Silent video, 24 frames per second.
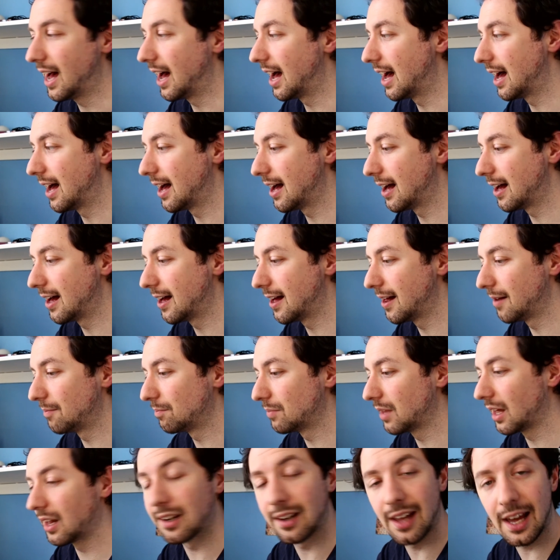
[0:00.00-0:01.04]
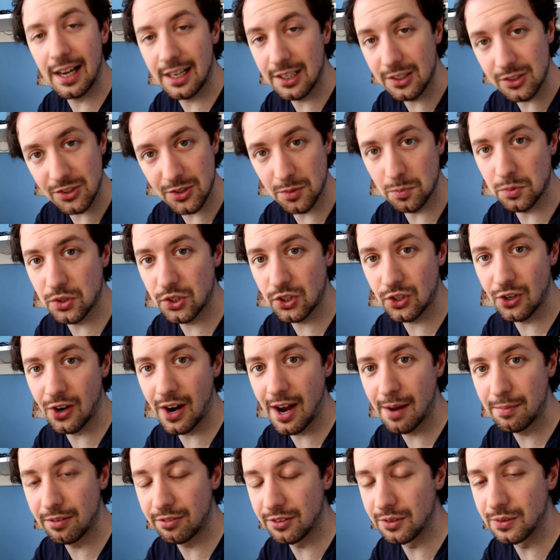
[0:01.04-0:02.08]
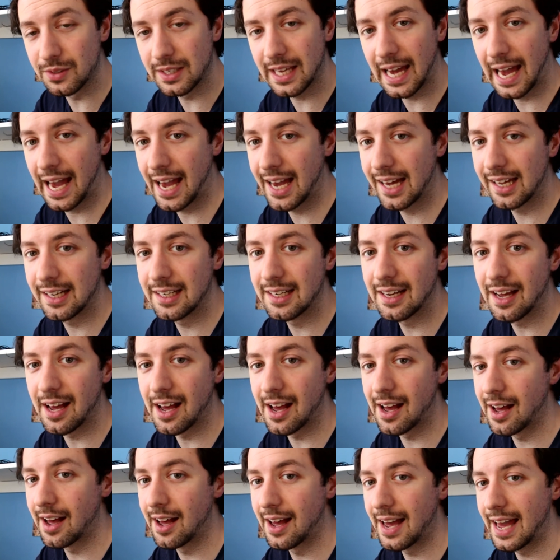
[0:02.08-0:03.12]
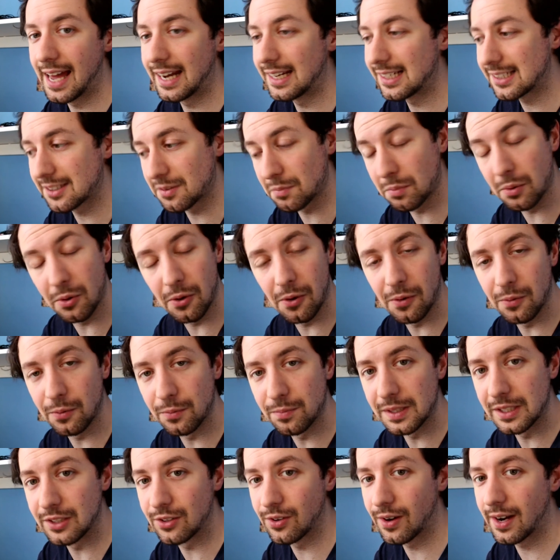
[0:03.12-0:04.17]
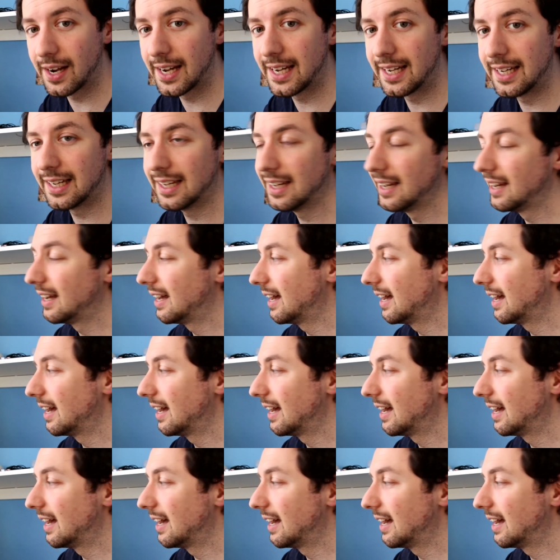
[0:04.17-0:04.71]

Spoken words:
Like and subscribe if you can. Any support would be great.